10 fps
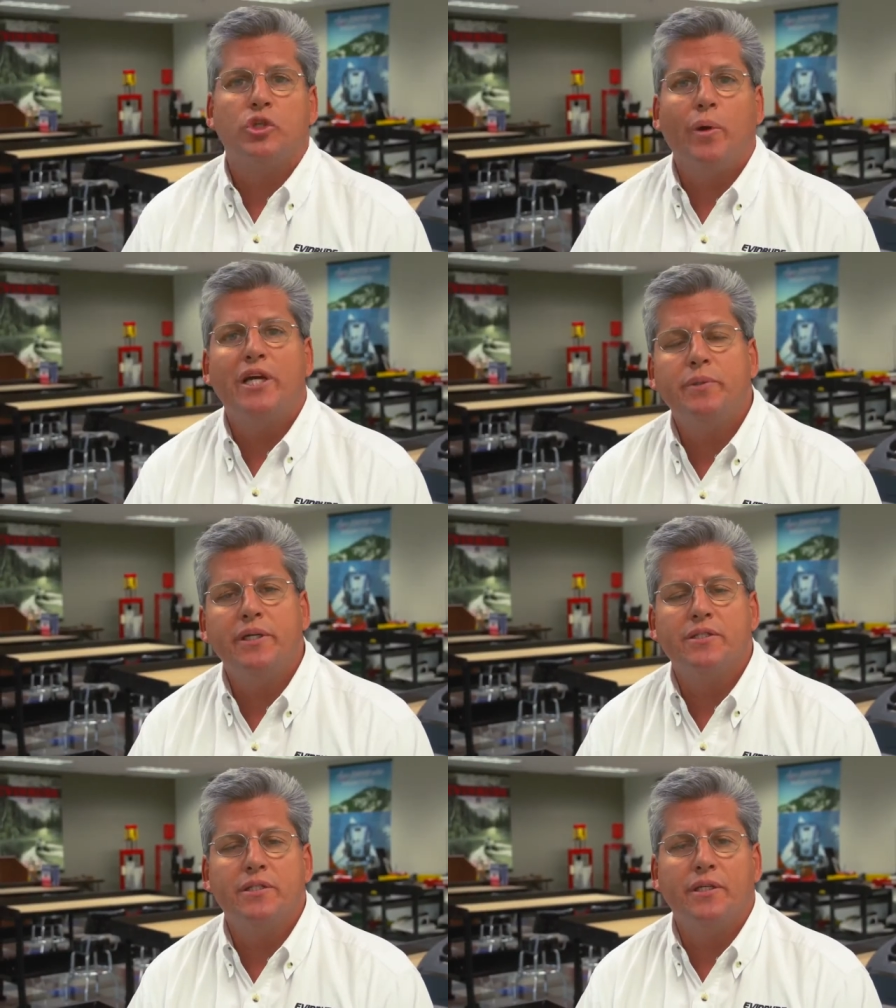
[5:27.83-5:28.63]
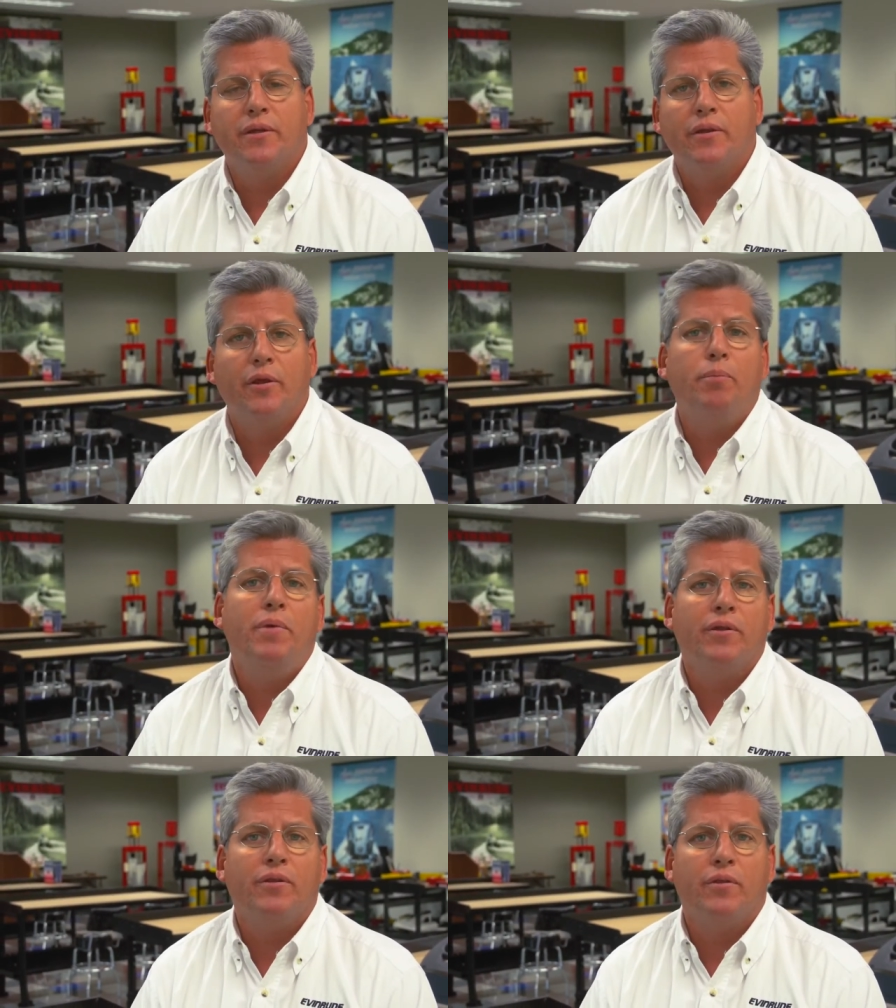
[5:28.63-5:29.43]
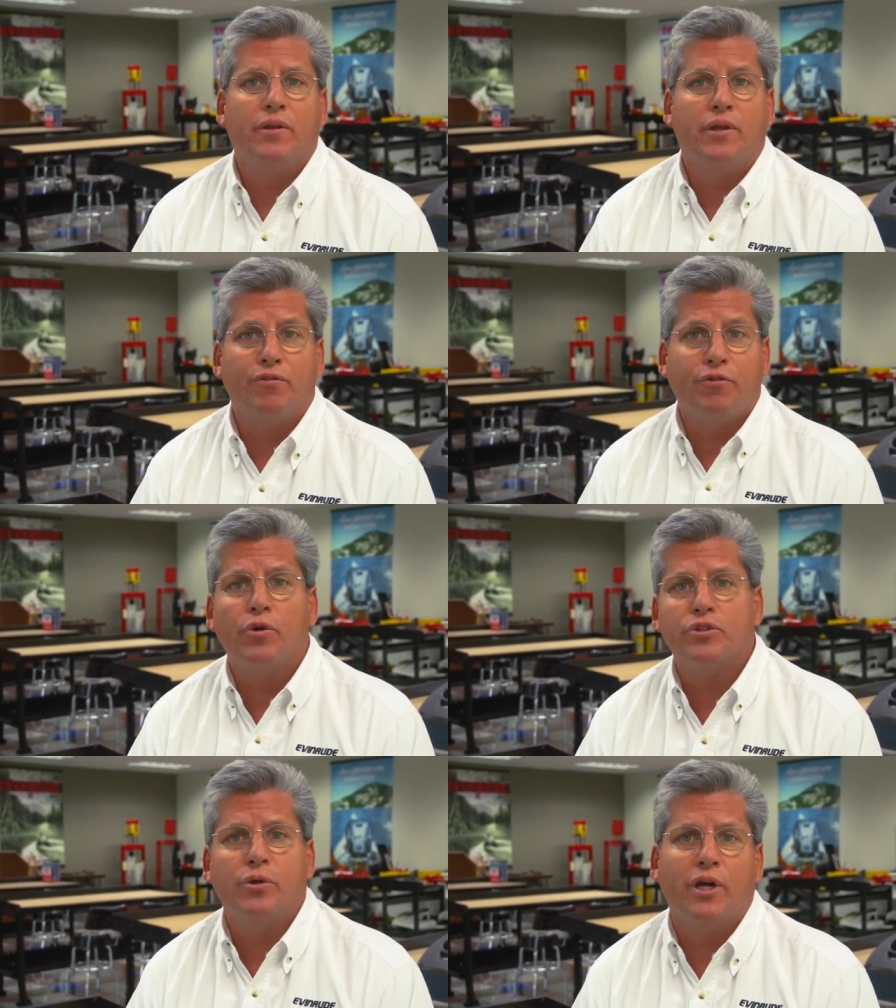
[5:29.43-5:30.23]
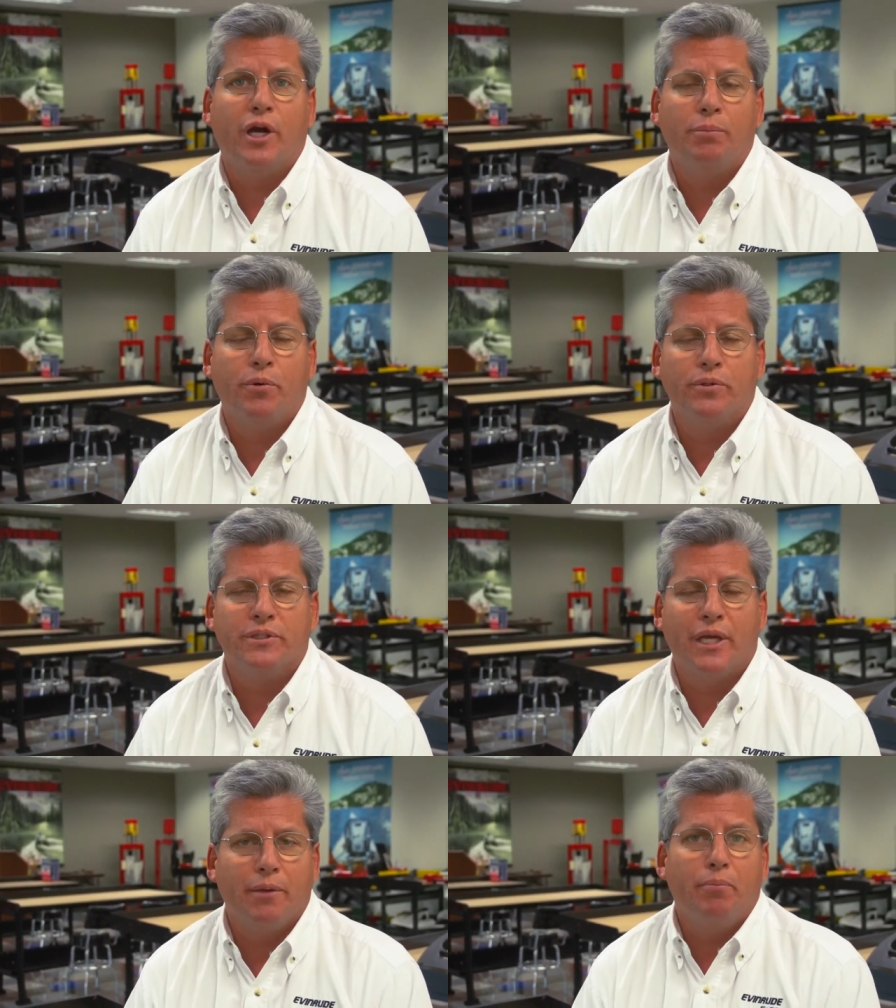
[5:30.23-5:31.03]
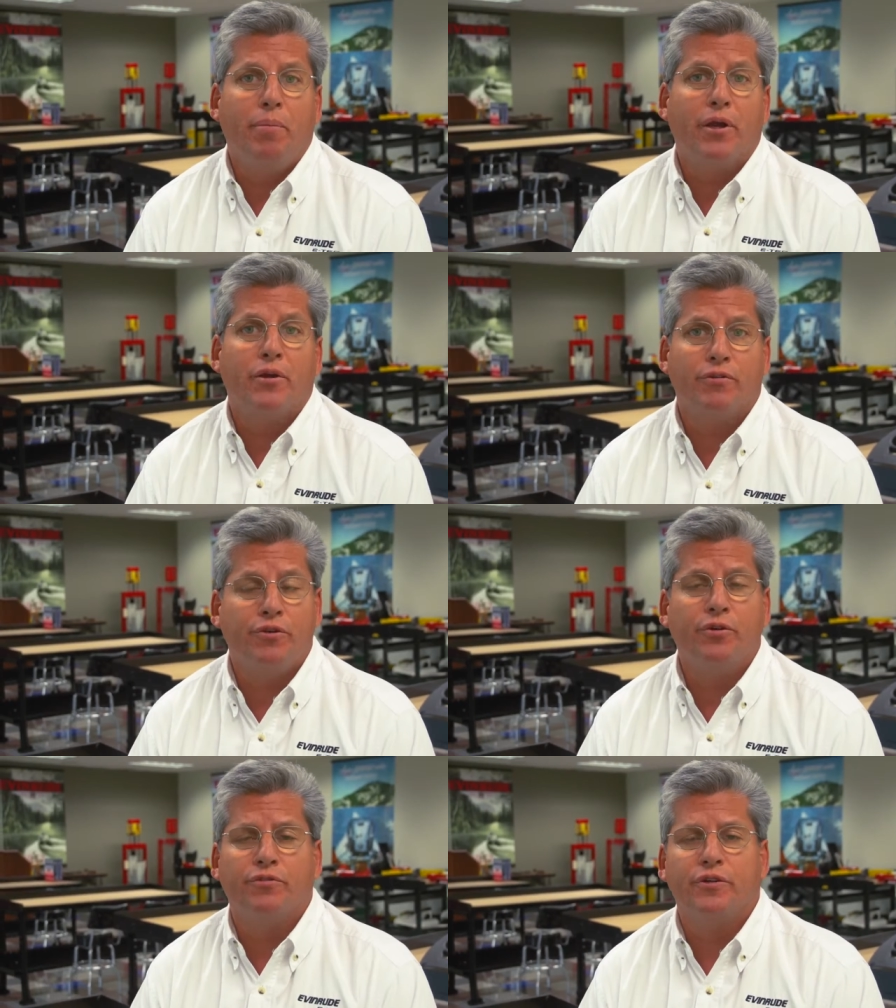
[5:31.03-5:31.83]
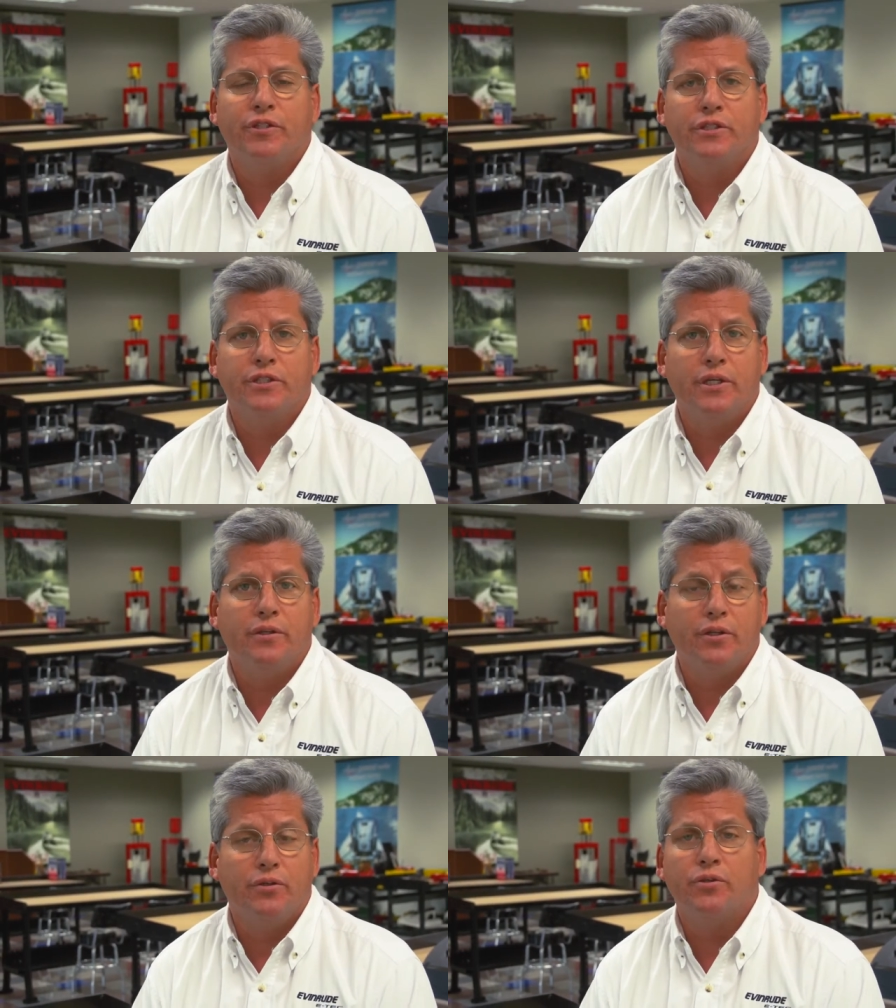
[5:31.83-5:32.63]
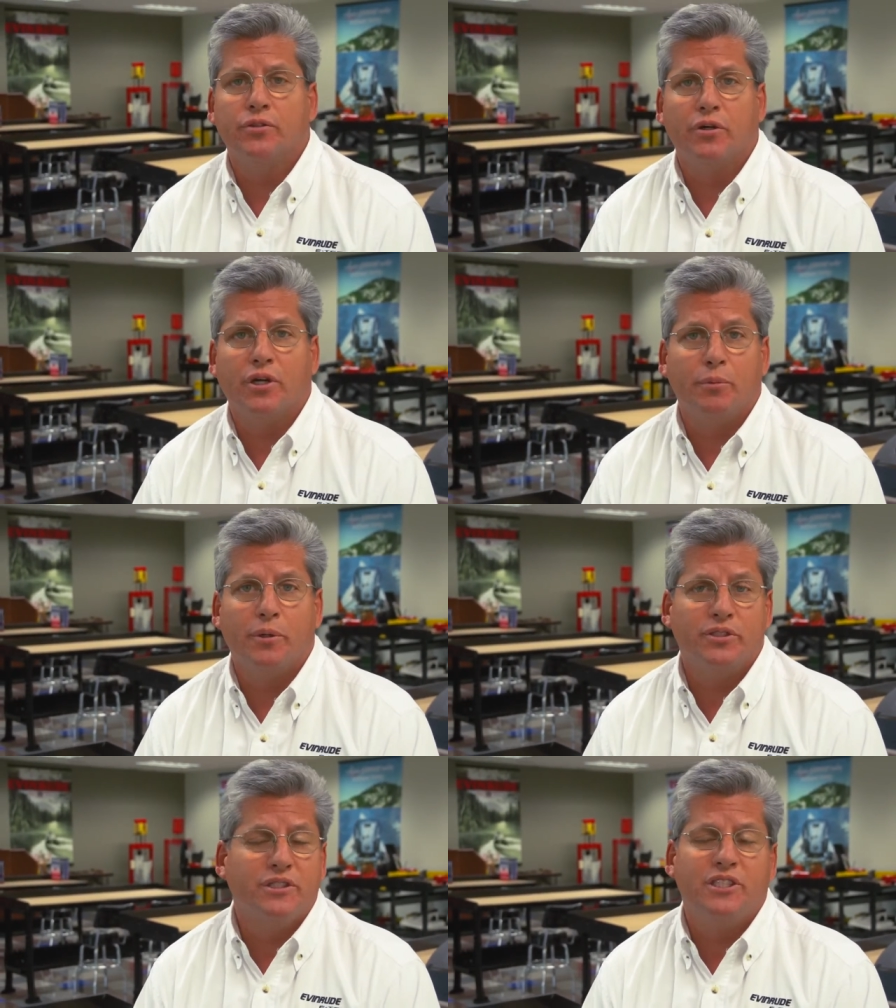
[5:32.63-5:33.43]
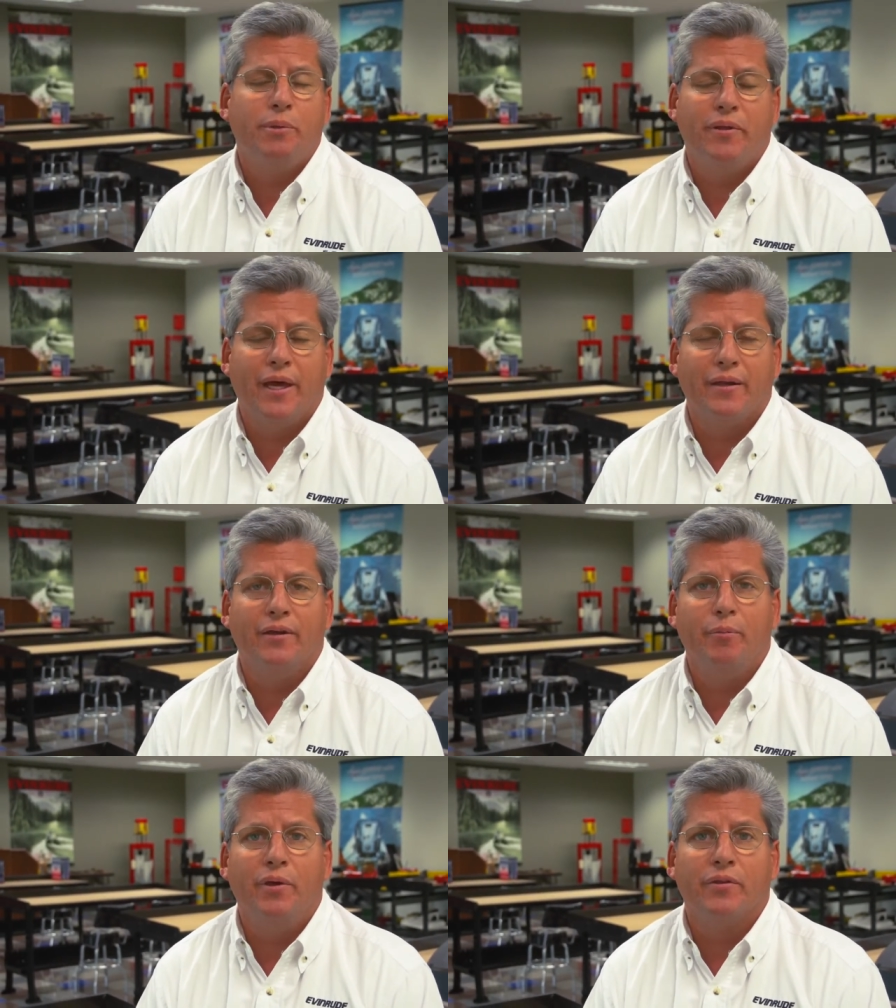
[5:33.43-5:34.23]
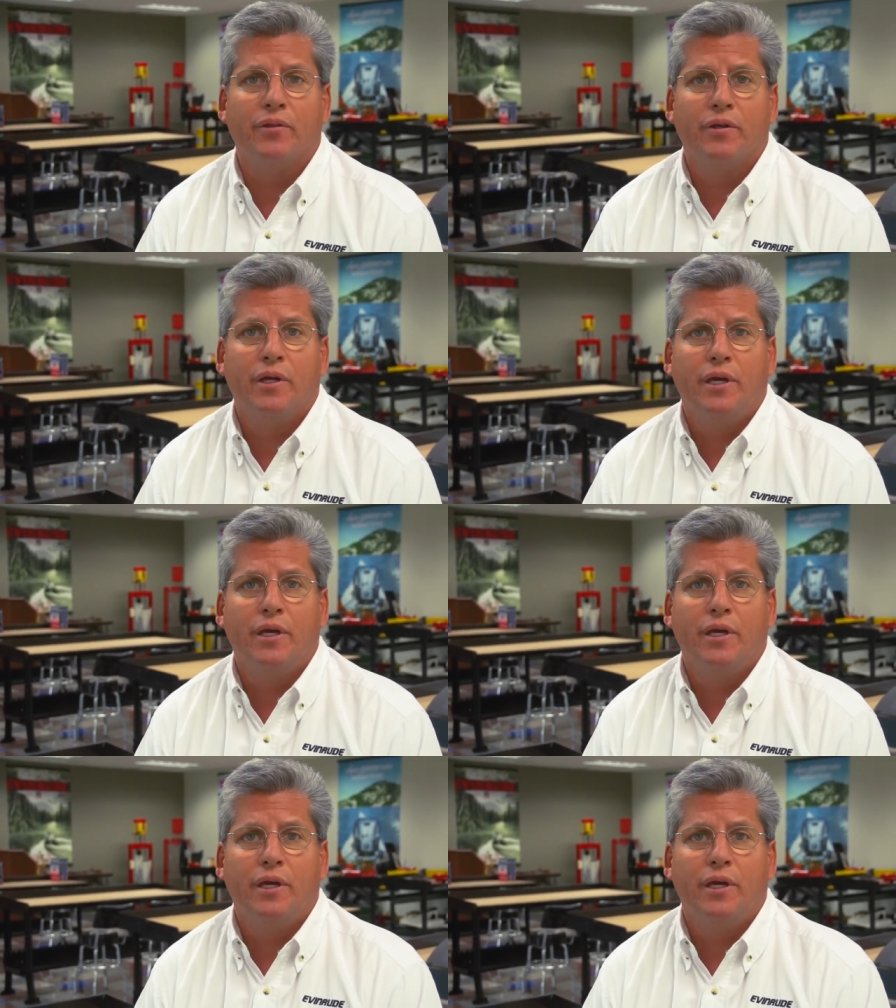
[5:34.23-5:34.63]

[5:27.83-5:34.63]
So as we can see, the myth that four-stroke outboards get better fuel efficiency than two-stroke outboards is simply that, a myth.